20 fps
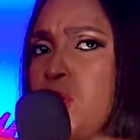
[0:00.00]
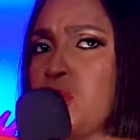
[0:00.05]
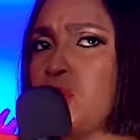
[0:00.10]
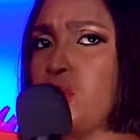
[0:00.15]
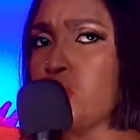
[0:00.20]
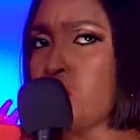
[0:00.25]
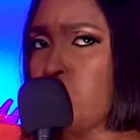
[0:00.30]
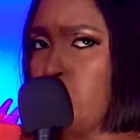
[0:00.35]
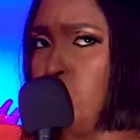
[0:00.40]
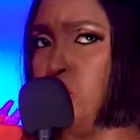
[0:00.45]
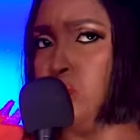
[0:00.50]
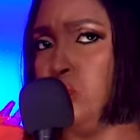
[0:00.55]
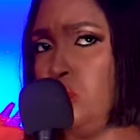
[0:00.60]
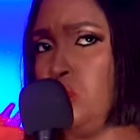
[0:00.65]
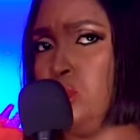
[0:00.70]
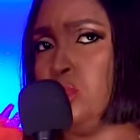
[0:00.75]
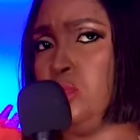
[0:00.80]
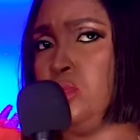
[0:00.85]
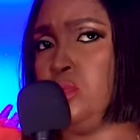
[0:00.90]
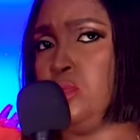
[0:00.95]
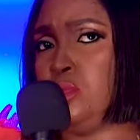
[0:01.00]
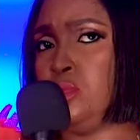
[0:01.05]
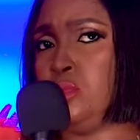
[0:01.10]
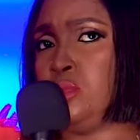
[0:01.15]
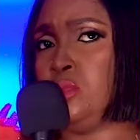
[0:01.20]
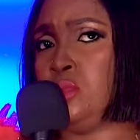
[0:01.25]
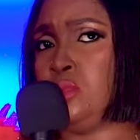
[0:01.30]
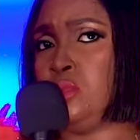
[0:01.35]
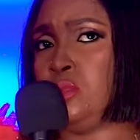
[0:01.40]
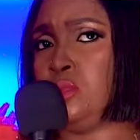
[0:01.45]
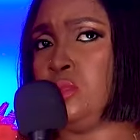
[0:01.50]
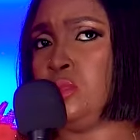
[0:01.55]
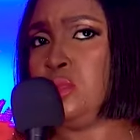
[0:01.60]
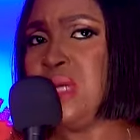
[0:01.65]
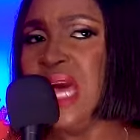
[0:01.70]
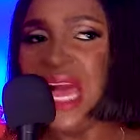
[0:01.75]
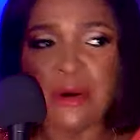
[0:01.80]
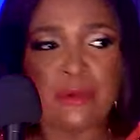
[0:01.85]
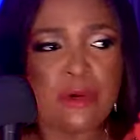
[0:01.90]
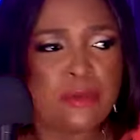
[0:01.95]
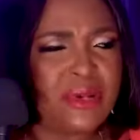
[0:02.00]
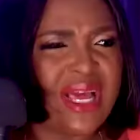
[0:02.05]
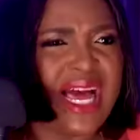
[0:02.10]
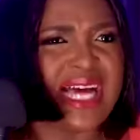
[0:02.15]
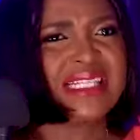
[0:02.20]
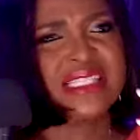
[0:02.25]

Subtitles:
to school. I will be an